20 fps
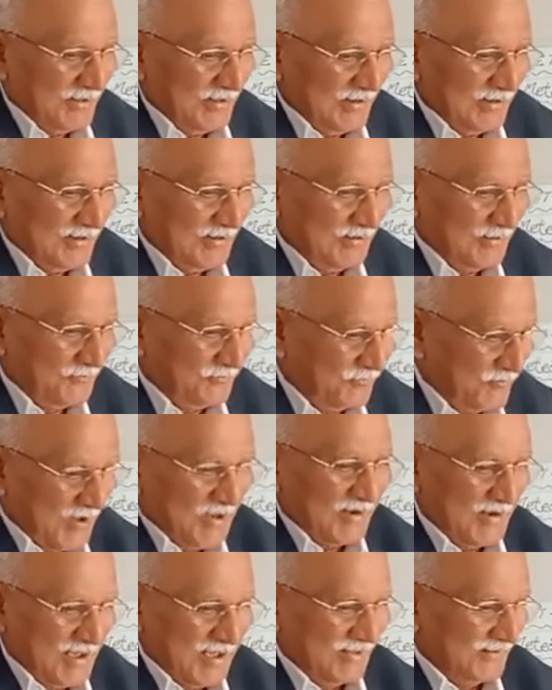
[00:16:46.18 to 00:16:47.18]
and
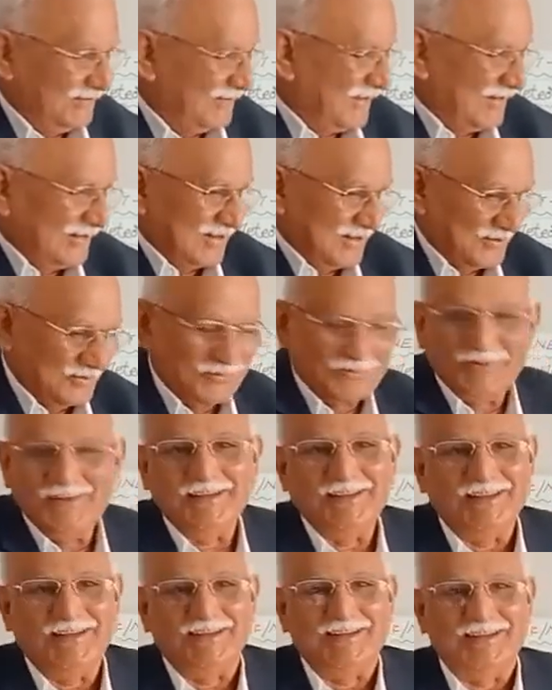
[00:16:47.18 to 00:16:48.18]
fauna that are grown
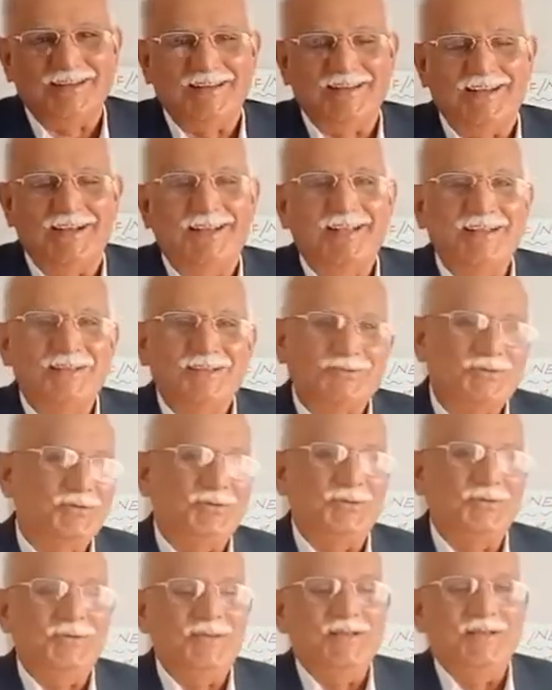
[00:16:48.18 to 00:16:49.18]
in that area.
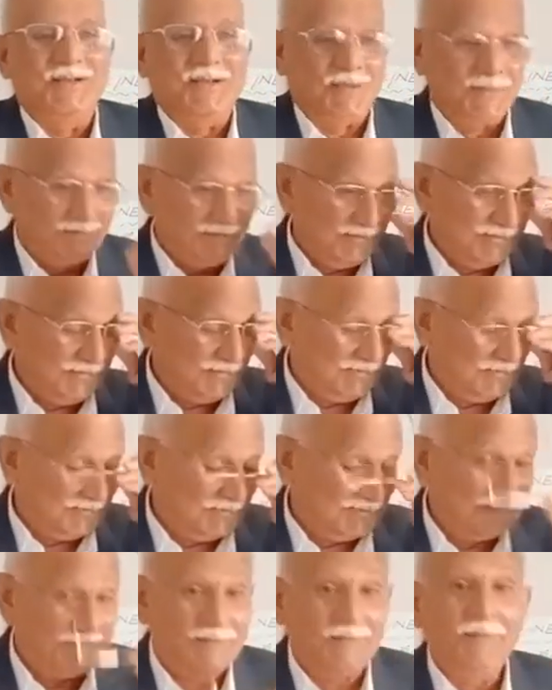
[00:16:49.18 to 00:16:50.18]
So this
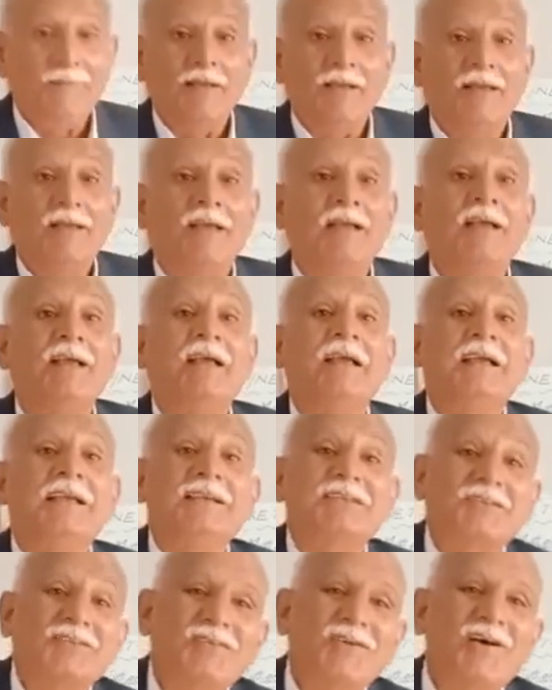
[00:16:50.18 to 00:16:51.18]
is a
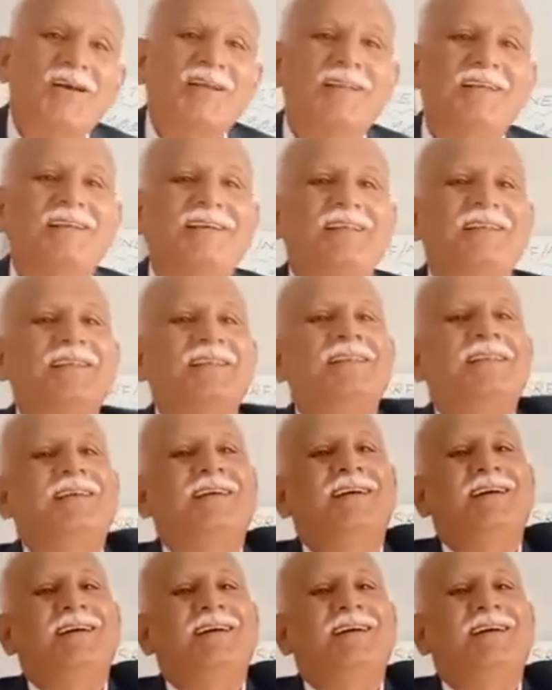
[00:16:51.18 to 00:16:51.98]
historical